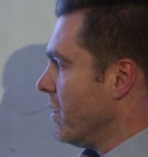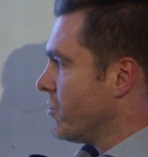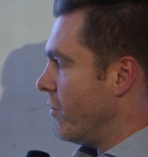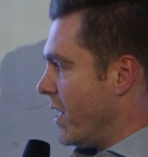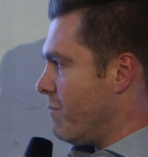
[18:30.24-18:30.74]

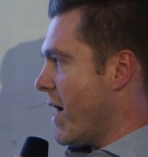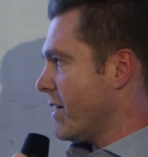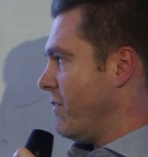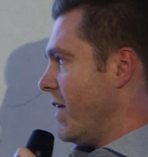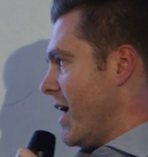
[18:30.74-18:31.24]
So the
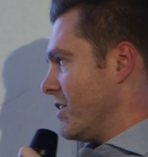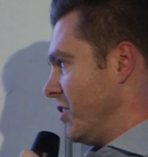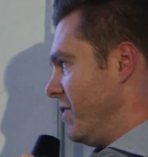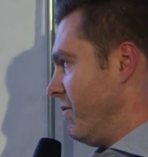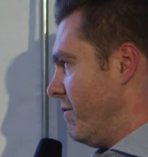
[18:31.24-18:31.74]
impact of the
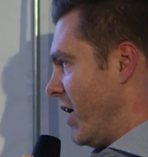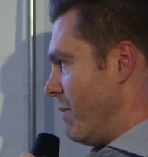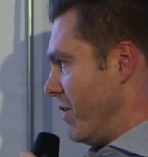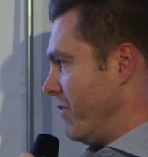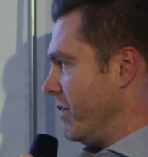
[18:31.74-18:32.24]
action, very
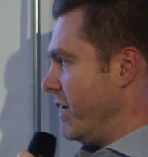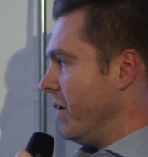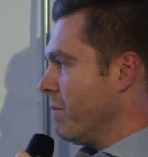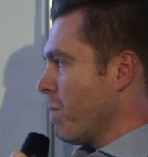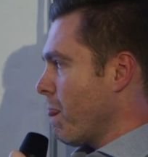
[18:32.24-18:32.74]

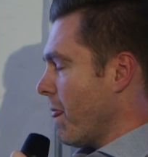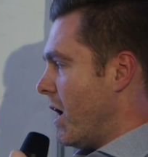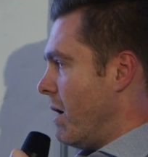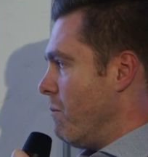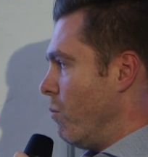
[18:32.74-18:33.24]
briefly,
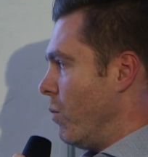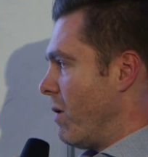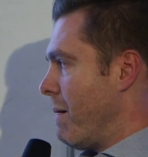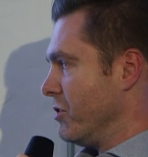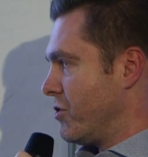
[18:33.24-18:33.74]
we
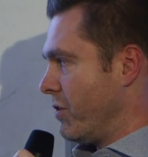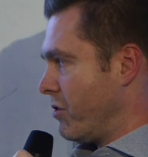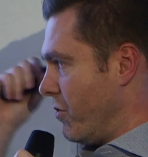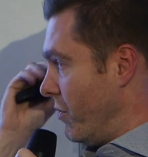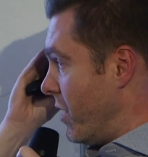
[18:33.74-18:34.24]
were able to
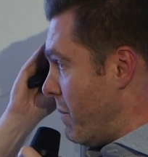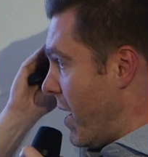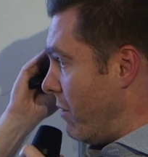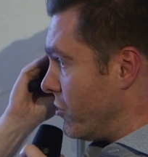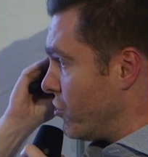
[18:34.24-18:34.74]
recruit
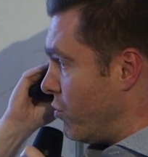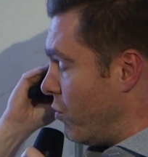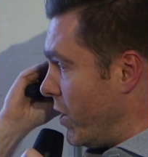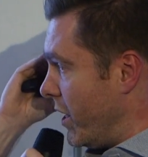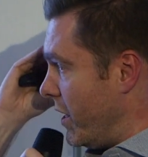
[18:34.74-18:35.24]
about
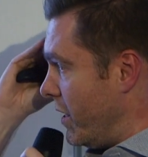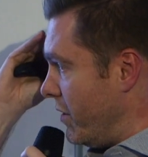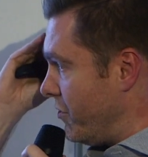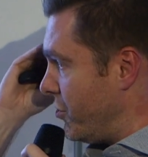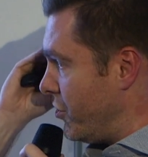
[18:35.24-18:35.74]

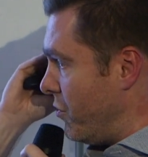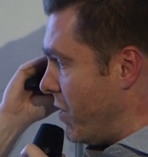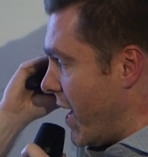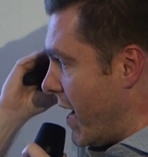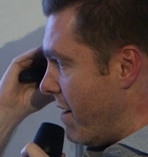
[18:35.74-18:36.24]

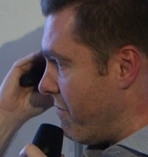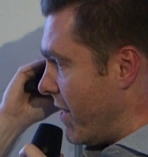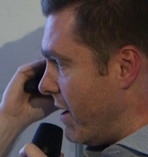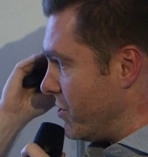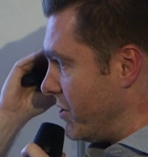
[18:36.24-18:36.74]

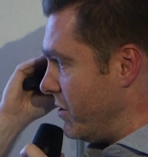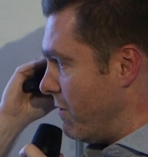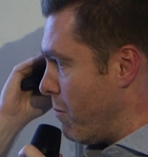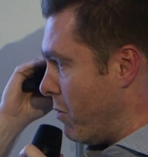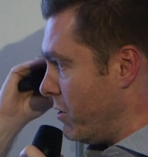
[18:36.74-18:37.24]
22,500
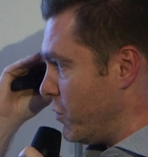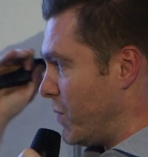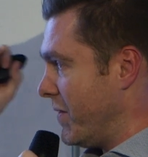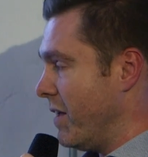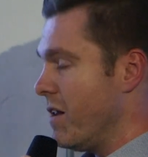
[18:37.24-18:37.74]
U-Reporters,
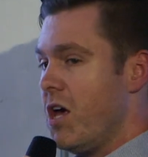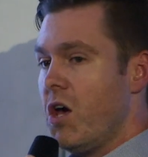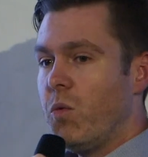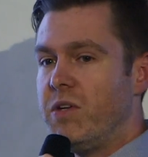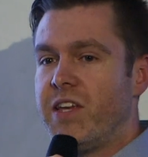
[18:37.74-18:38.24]
which meant that
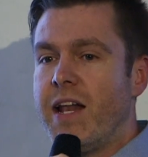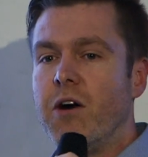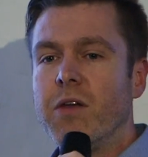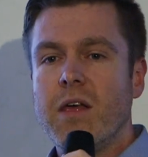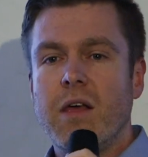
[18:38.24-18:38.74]
we sent
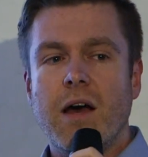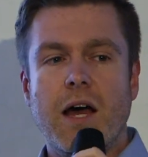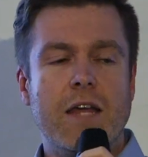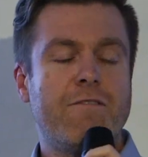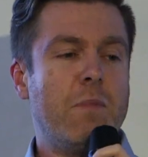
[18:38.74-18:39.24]
out
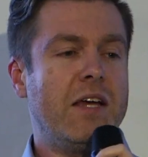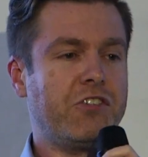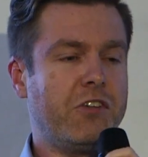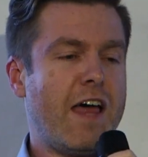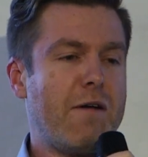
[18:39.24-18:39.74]

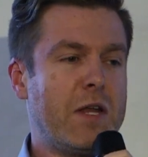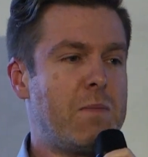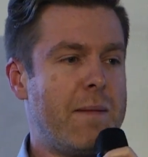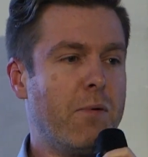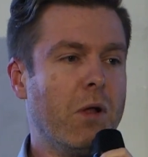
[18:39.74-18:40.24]
information to that many
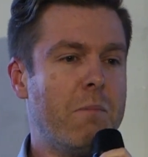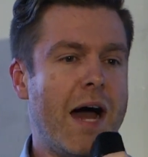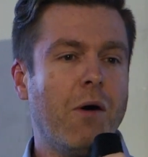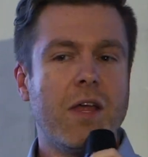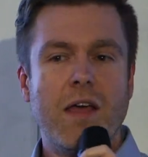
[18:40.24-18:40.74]
people
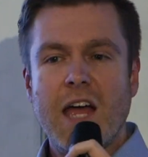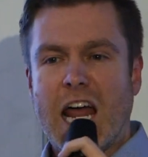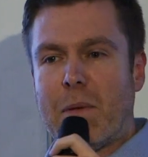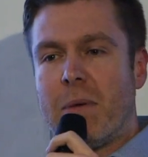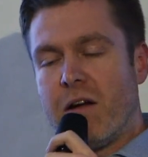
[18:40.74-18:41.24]
about
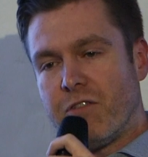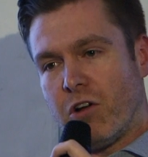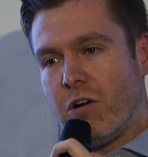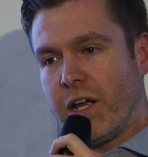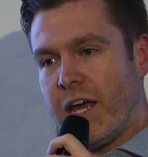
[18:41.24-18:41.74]
how to prepare for
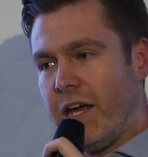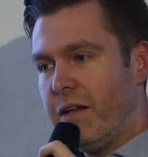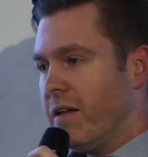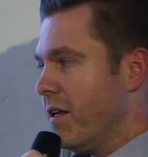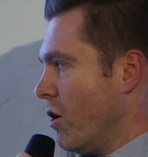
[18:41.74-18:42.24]
the
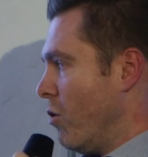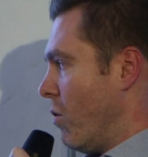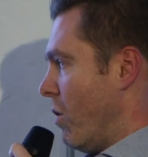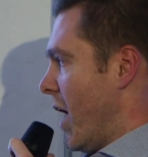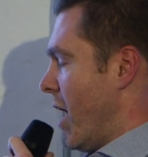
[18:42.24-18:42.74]
hurricane
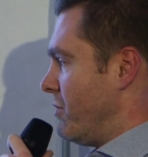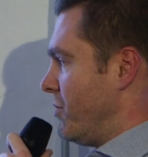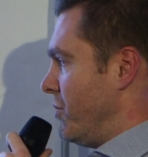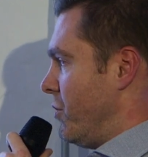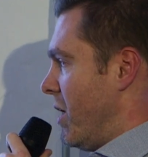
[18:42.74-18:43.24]
or how
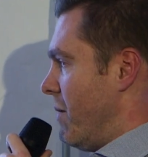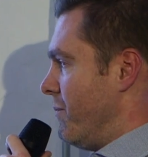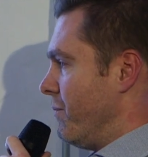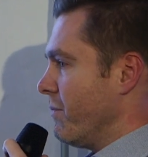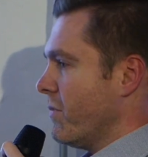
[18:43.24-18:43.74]

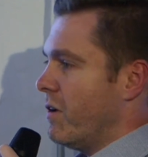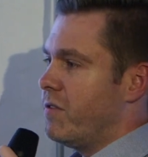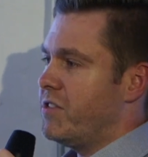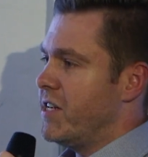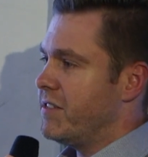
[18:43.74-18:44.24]
to
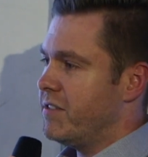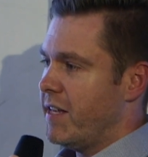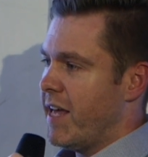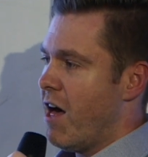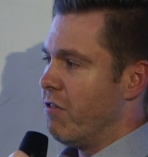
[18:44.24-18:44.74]
stay
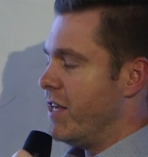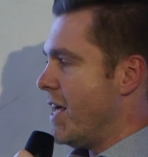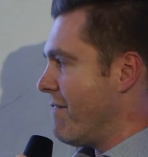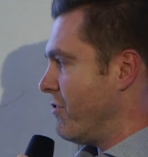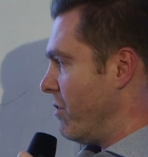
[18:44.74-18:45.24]

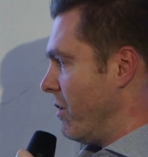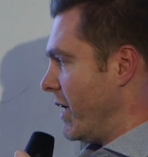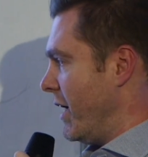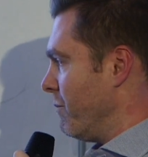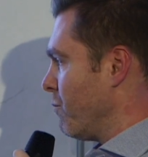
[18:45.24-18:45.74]
healthy after the
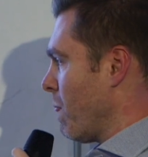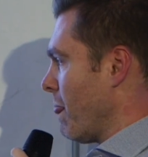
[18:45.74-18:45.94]
hurricane.